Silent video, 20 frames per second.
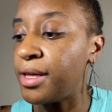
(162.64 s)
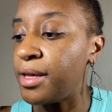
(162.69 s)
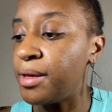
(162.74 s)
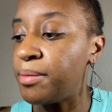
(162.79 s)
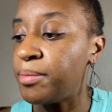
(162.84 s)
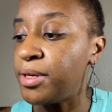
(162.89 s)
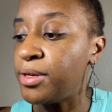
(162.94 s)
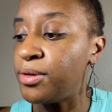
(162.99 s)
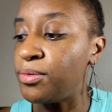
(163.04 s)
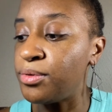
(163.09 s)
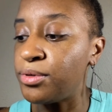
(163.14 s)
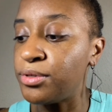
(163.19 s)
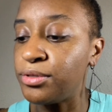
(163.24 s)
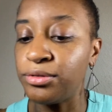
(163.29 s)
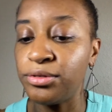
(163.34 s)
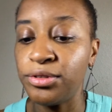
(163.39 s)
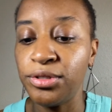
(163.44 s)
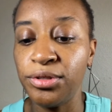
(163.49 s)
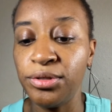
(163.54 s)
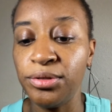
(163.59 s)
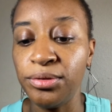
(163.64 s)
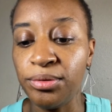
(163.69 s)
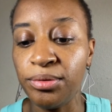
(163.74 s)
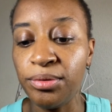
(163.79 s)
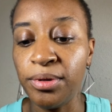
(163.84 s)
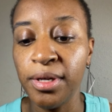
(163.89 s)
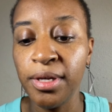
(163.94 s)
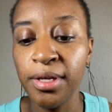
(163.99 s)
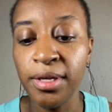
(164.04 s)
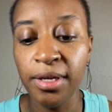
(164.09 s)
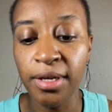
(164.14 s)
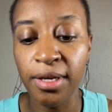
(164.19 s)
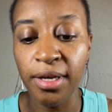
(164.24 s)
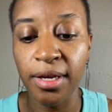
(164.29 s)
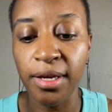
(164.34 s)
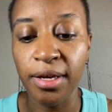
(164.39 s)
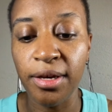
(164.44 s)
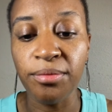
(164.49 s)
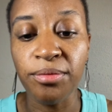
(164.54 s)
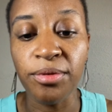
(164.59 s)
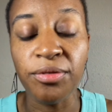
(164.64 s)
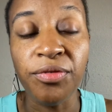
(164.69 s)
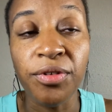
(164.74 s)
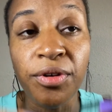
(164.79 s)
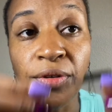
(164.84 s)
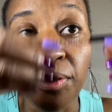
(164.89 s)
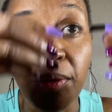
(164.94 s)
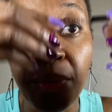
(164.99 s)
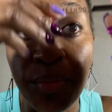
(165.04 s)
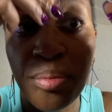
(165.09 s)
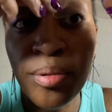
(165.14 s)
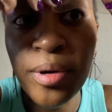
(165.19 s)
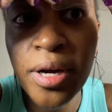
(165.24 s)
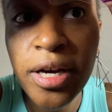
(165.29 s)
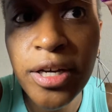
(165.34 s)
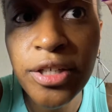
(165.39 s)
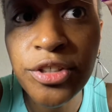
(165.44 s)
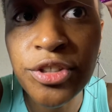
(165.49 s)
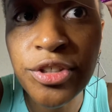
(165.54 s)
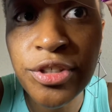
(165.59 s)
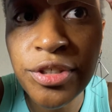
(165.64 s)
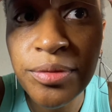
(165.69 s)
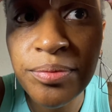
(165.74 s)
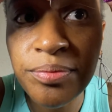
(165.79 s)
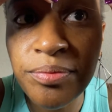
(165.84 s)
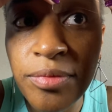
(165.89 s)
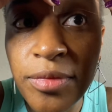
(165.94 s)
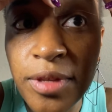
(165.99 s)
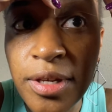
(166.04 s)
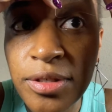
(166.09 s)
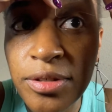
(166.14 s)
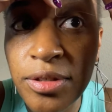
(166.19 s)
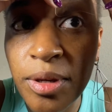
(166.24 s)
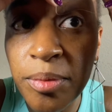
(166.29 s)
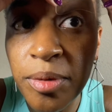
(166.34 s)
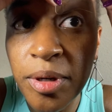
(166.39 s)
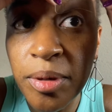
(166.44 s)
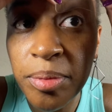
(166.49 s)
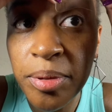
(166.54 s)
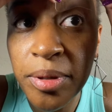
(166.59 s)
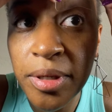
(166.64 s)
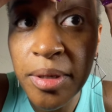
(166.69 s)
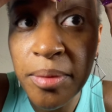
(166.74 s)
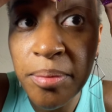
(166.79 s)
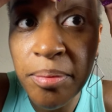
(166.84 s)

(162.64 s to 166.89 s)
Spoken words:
in order to reveal the brush. So I'm going to put it